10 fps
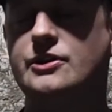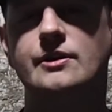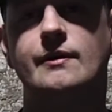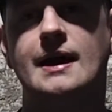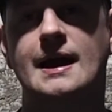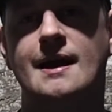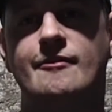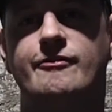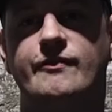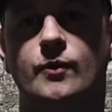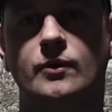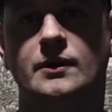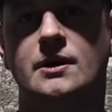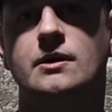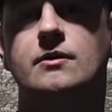You don't have 4
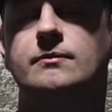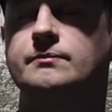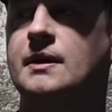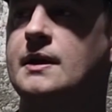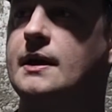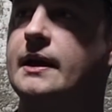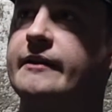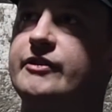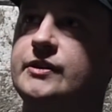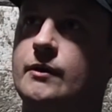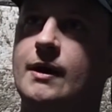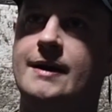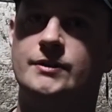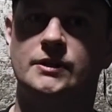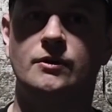low. And if you don't
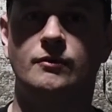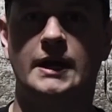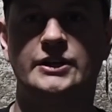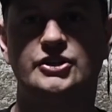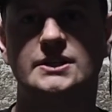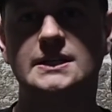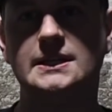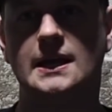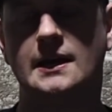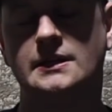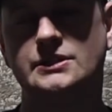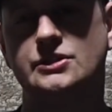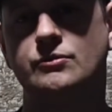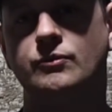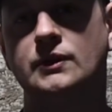have a low range T-case,
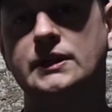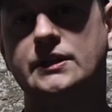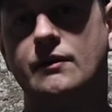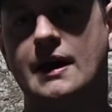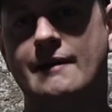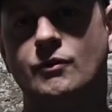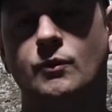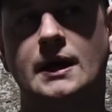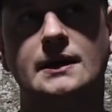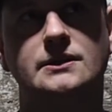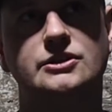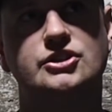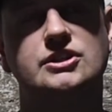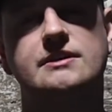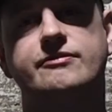you really don't have a way to
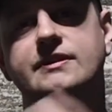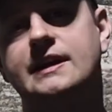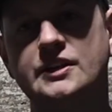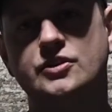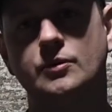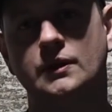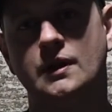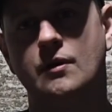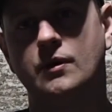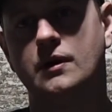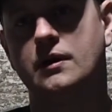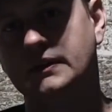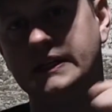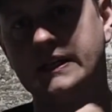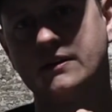shift into a lower
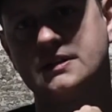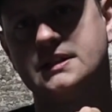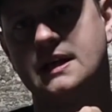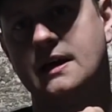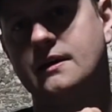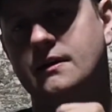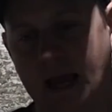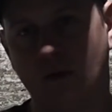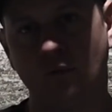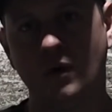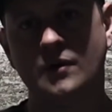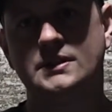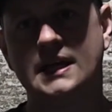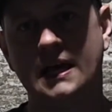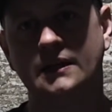gear set and
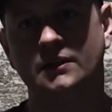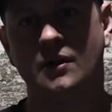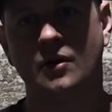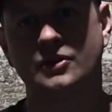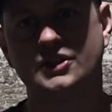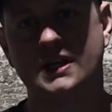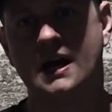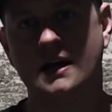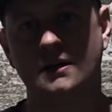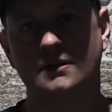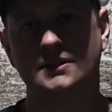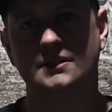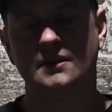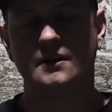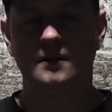rotate large
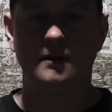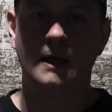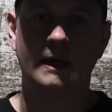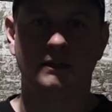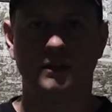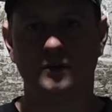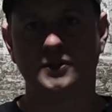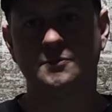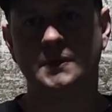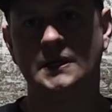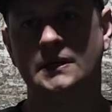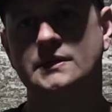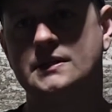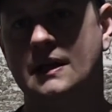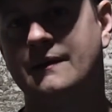tires at low
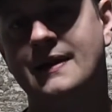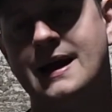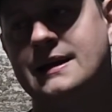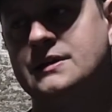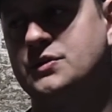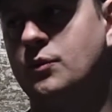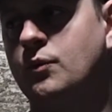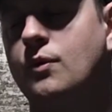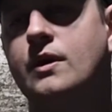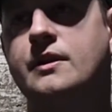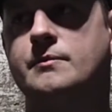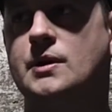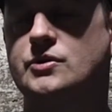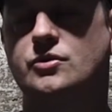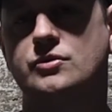speeds. And that is one of the
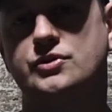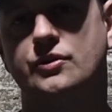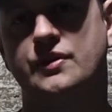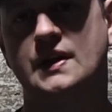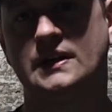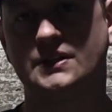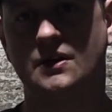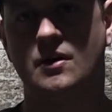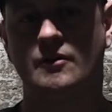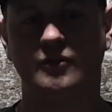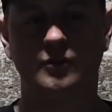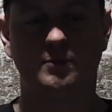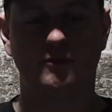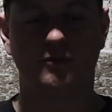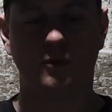most crucial things to off-road
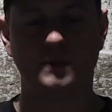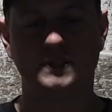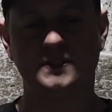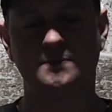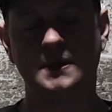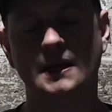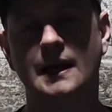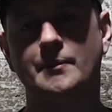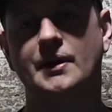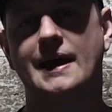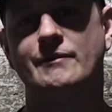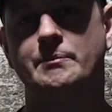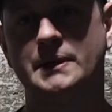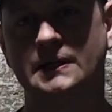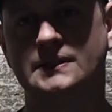performance, is being able to have a
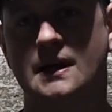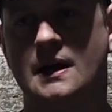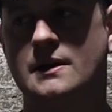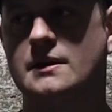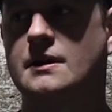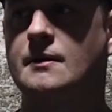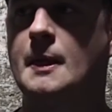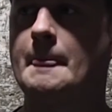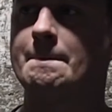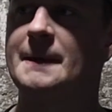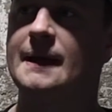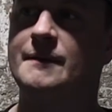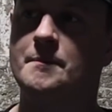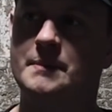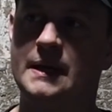big tire
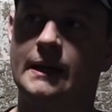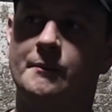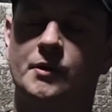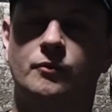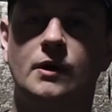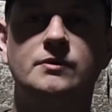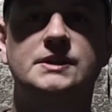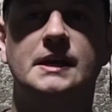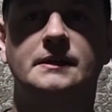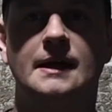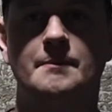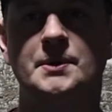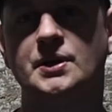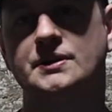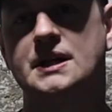and then being able to rotate that
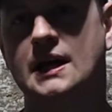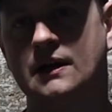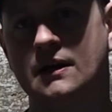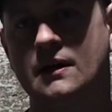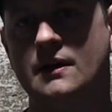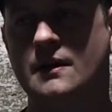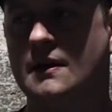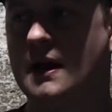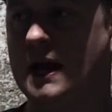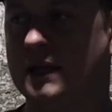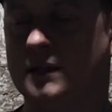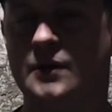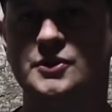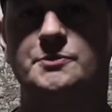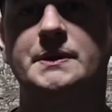bigger tire at
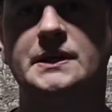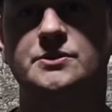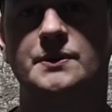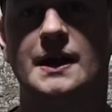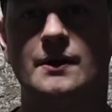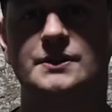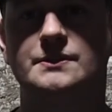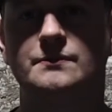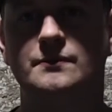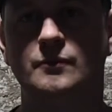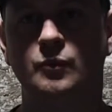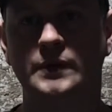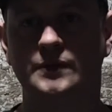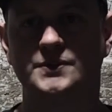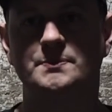low speeds without
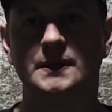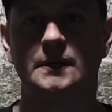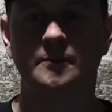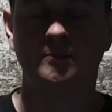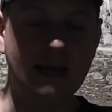wheel spin.